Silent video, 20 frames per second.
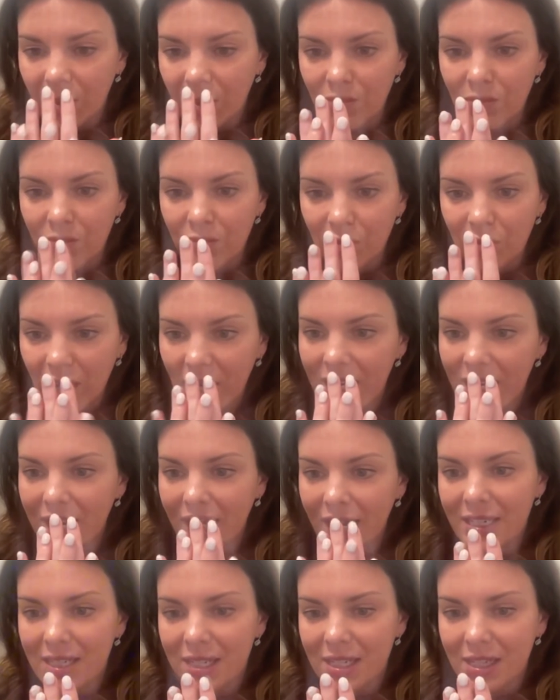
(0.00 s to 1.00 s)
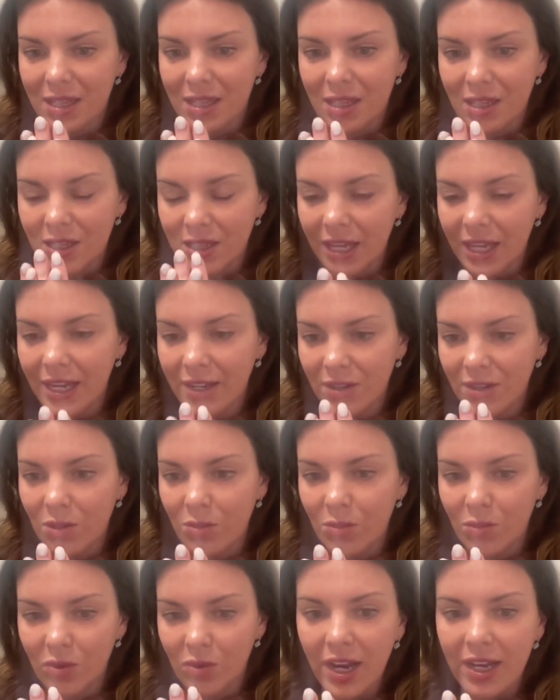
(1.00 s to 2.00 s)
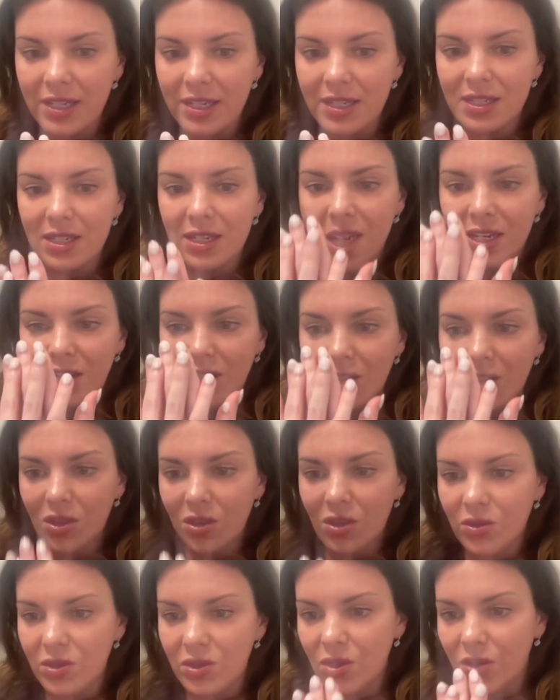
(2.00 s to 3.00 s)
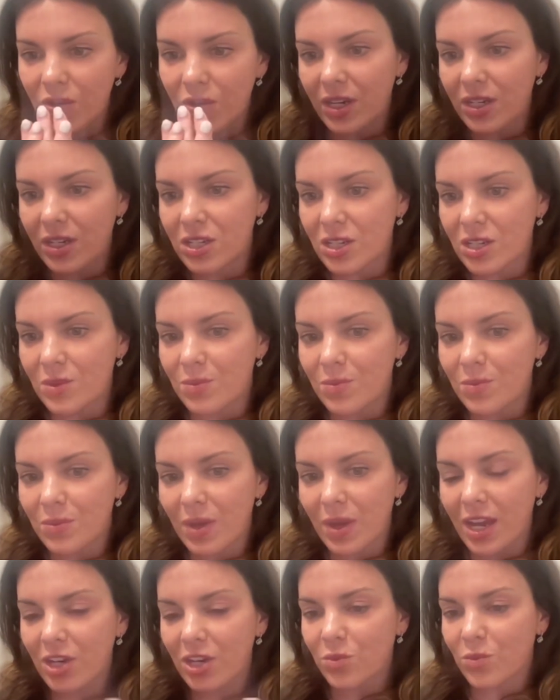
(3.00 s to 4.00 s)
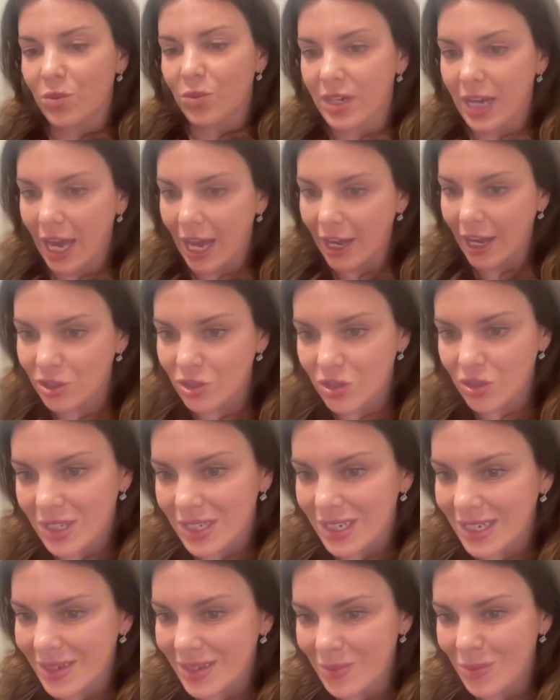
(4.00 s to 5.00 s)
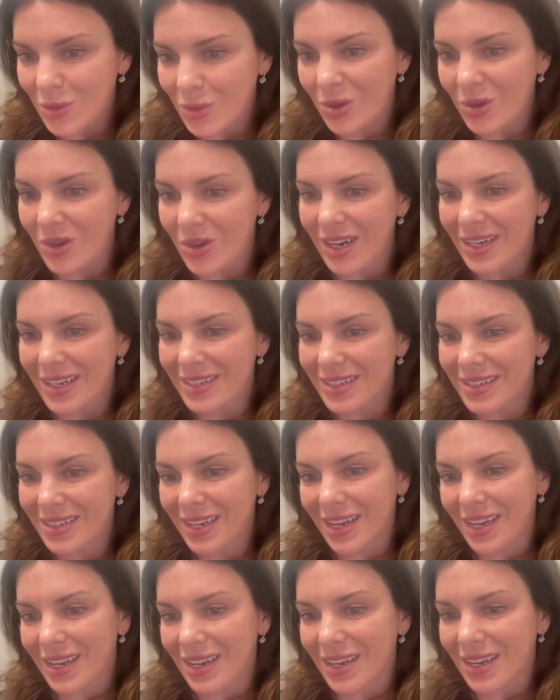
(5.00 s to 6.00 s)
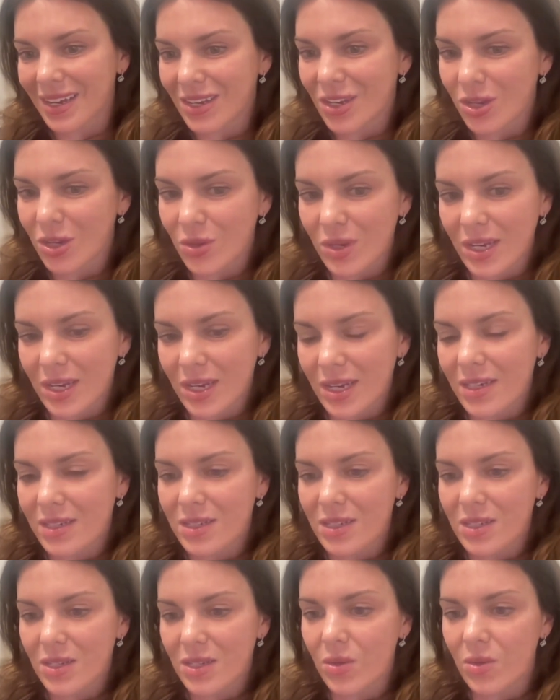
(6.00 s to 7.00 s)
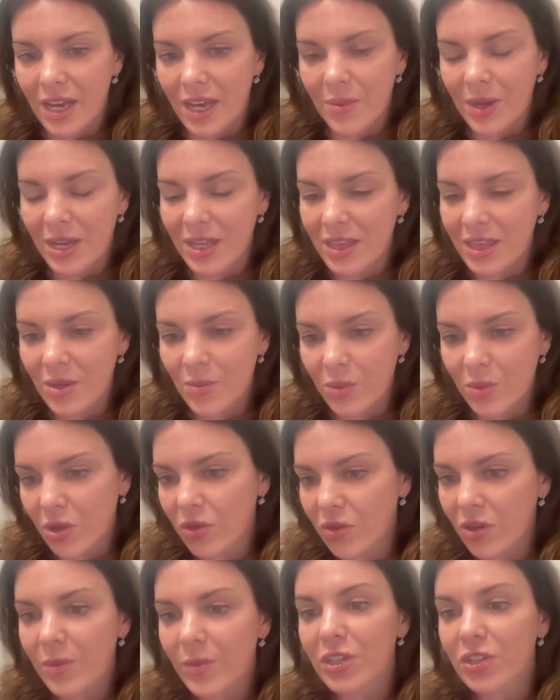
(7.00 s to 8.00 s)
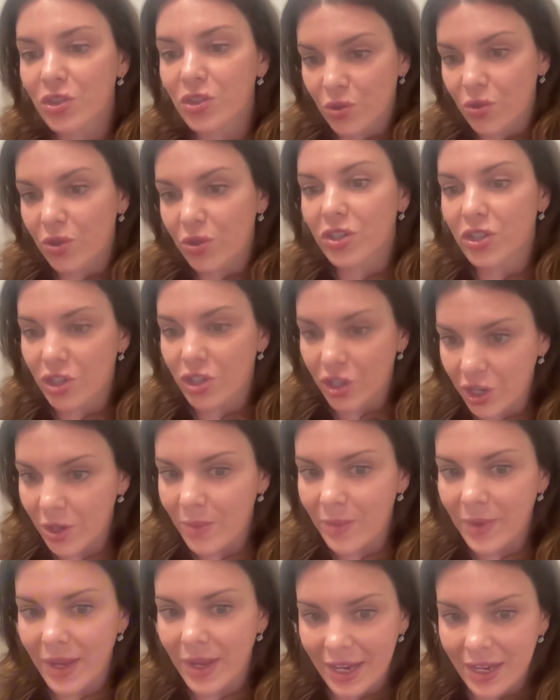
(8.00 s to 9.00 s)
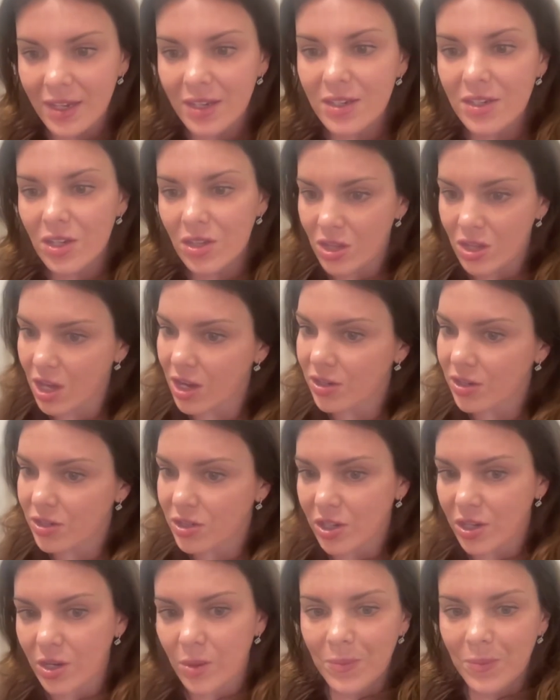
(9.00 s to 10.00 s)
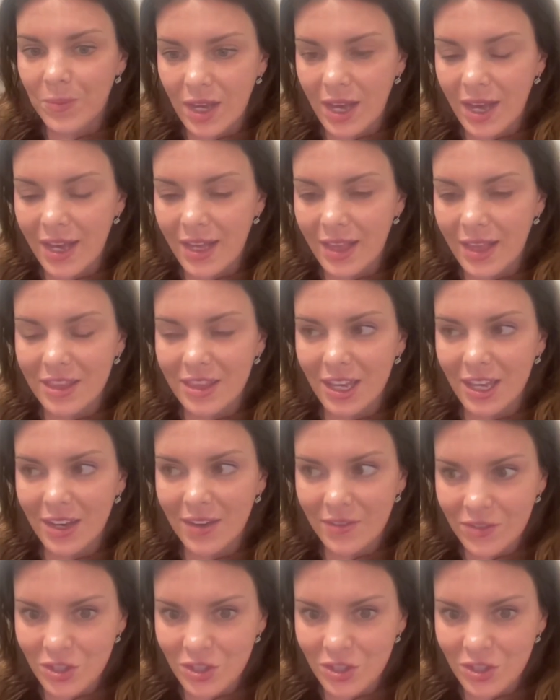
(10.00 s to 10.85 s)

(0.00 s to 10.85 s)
right next to the gland of the breast, those are going to age more naturally, more as a unit. So I think both from a short term and a long term, I love